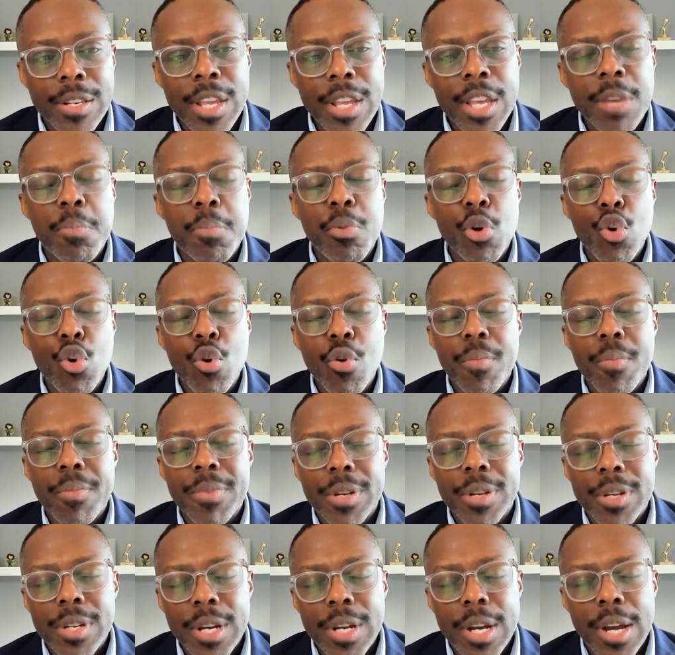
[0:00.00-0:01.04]
Nick
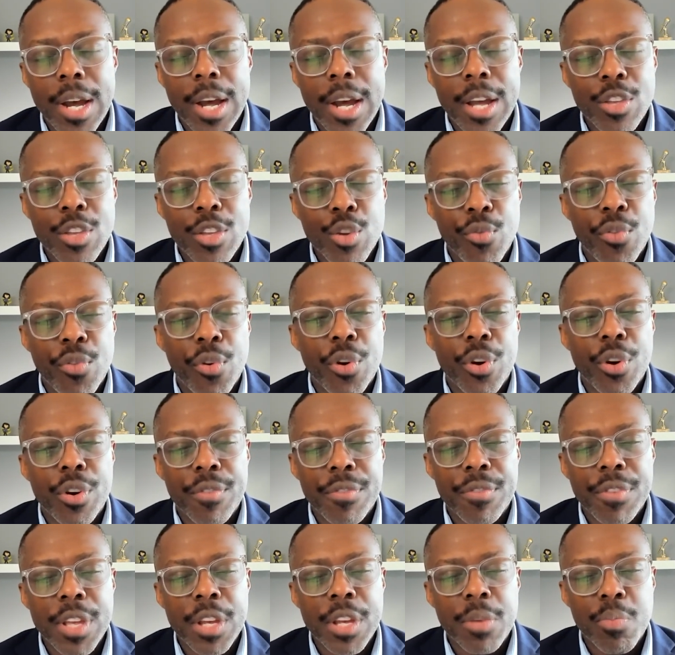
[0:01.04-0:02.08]
Bloom, you've heard
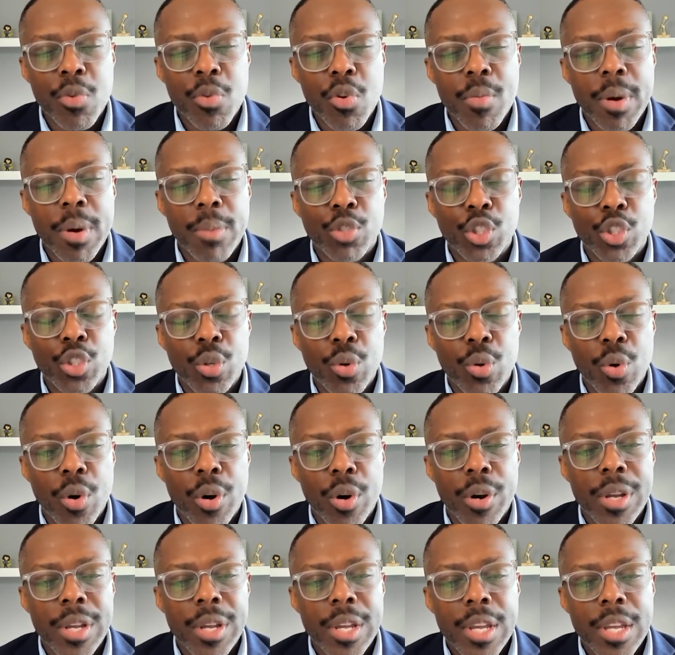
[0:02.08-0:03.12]
of Nick Bloom, I'm
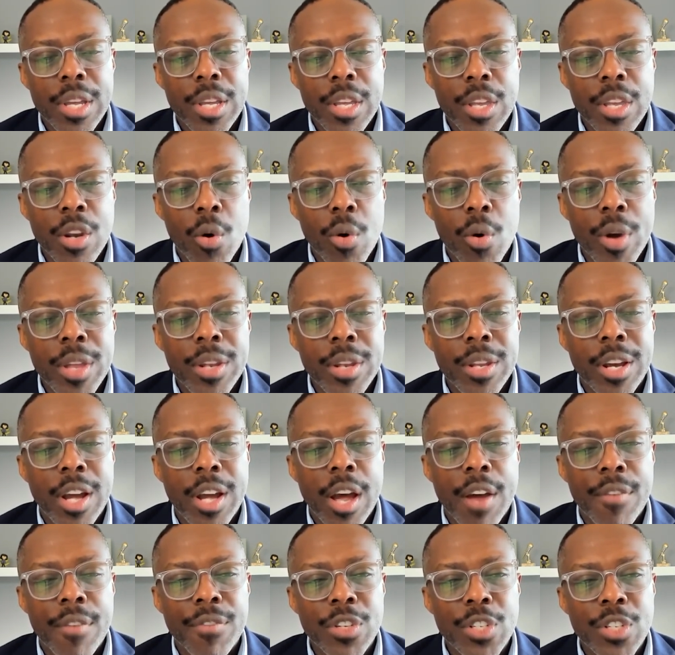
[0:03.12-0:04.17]
sure, in the
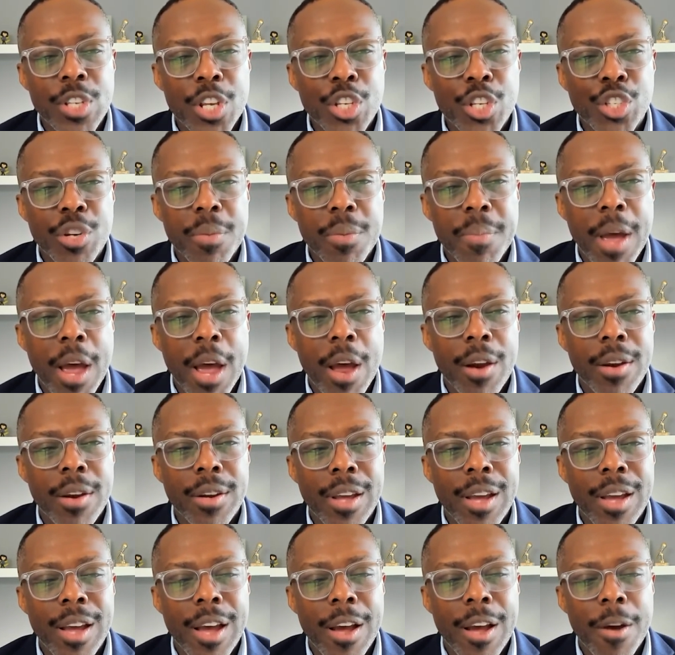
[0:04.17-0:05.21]
conversation about,
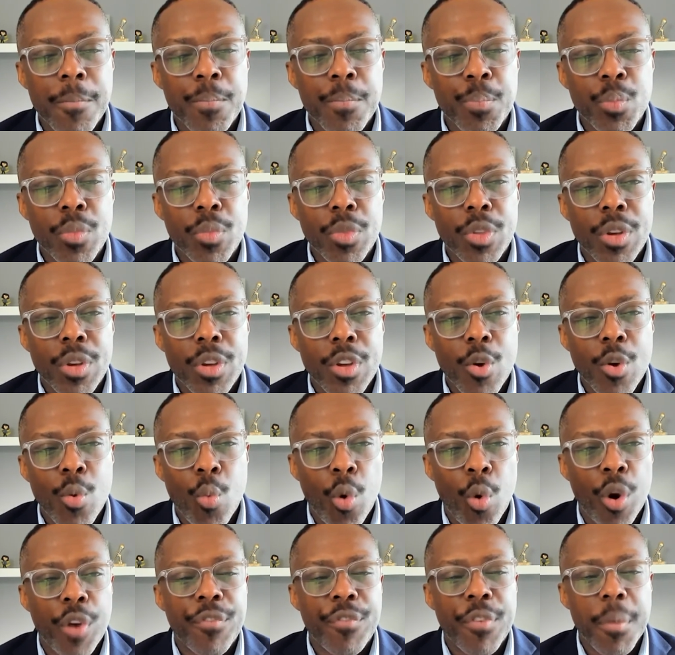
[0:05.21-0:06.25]

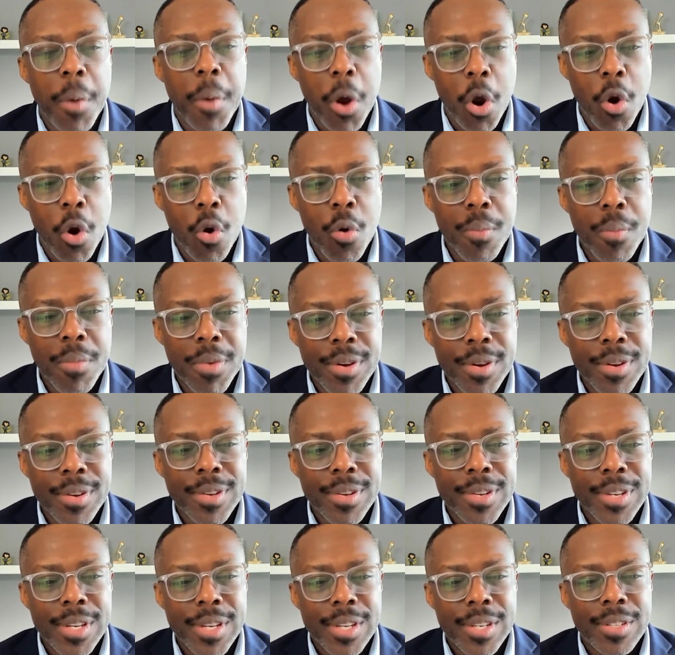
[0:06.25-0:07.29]
work from home.
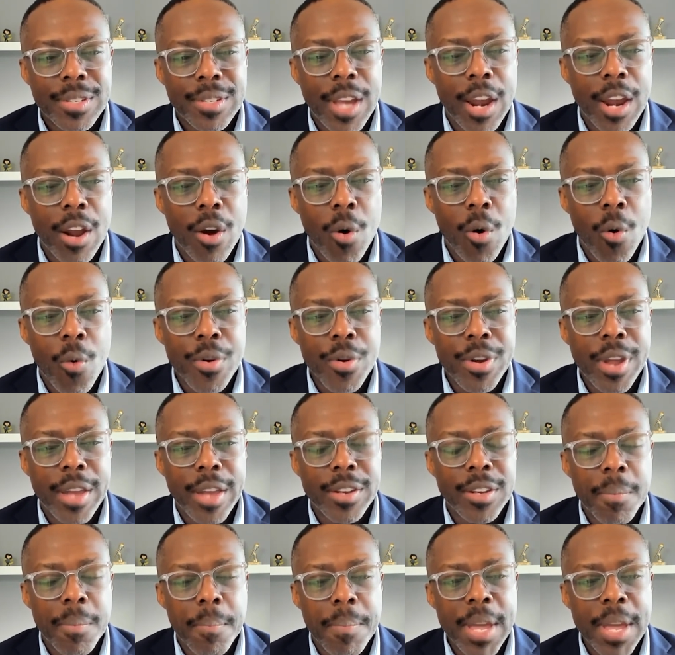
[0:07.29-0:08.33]
He's kind of owned
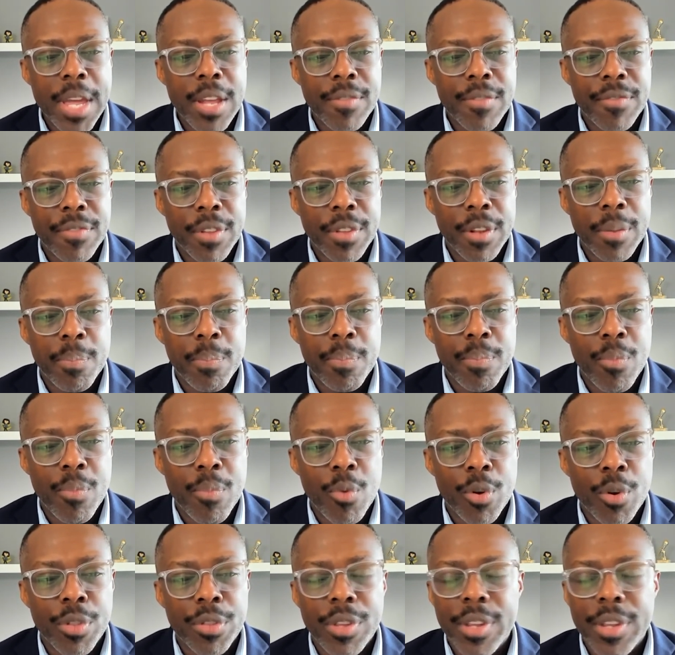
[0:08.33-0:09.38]
that debate for
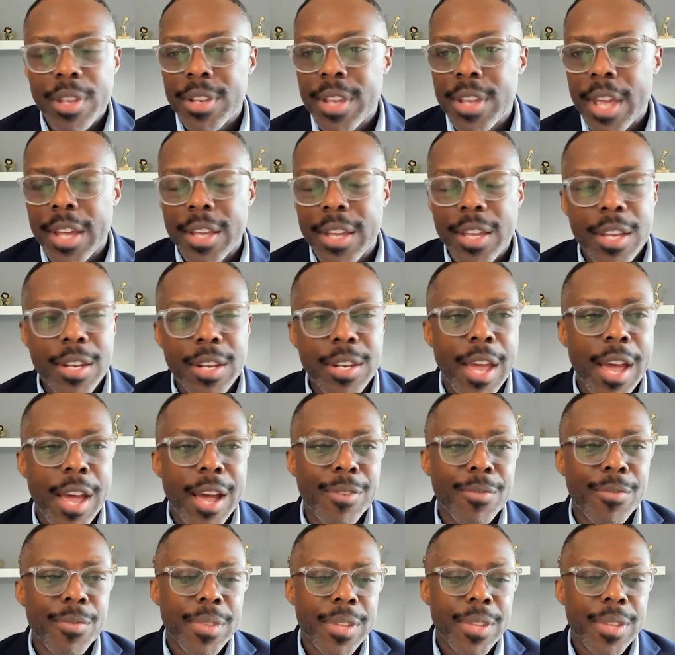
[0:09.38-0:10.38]
more than a decade now.